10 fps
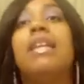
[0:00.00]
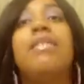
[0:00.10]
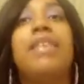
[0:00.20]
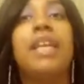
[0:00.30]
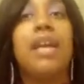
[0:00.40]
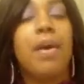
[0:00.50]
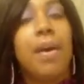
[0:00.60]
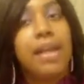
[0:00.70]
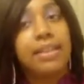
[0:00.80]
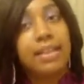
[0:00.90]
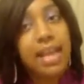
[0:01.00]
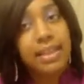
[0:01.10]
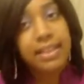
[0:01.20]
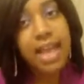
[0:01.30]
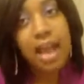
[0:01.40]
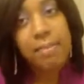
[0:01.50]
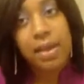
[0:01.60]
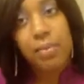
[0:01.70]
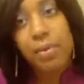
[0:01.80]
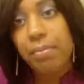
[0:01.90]
little video, and today's
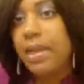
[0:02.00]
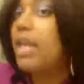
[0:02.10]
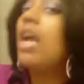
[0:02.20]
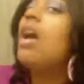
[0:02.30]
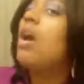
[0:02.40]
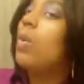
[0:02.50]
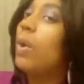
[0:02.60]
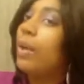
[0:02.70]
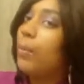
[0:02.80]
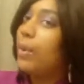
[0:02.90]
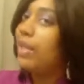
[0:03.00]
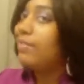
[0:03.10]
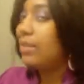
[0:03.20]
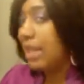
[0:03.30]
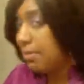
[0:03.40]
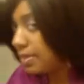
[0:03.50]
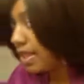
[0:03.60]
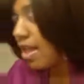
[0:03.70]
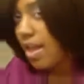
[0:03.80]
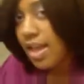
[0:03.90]
topic will be quick weave
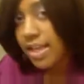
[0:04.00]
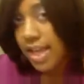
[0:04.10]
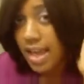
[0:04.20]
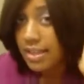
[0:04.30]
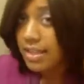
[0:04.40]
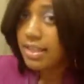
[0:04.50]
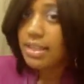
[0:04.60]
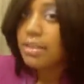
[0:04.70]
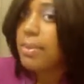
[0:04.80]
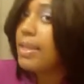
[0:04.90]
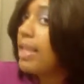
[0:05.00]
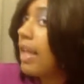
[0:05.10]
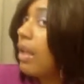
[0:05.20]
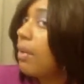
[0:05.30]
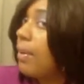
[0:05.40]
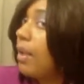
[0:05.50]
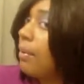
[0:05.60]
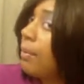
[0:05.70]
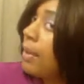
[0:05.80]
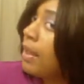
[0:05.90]
tips. Yes, this is my second
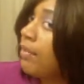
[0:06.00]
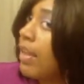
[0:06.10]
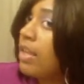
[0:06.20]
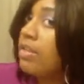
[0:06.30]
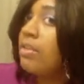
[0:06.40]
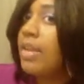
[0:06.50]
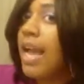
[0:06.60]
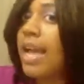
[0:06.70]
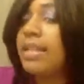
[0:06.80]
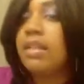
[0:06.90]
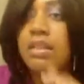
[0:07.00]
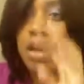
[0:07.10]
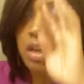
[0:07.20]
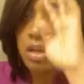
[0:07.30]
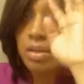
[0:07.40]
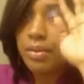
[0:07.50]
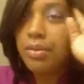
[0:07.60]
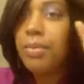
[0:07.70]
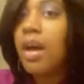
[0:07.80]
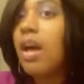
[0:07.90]
quick weave, as you guys
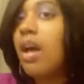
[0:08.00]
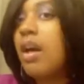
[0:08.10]
know.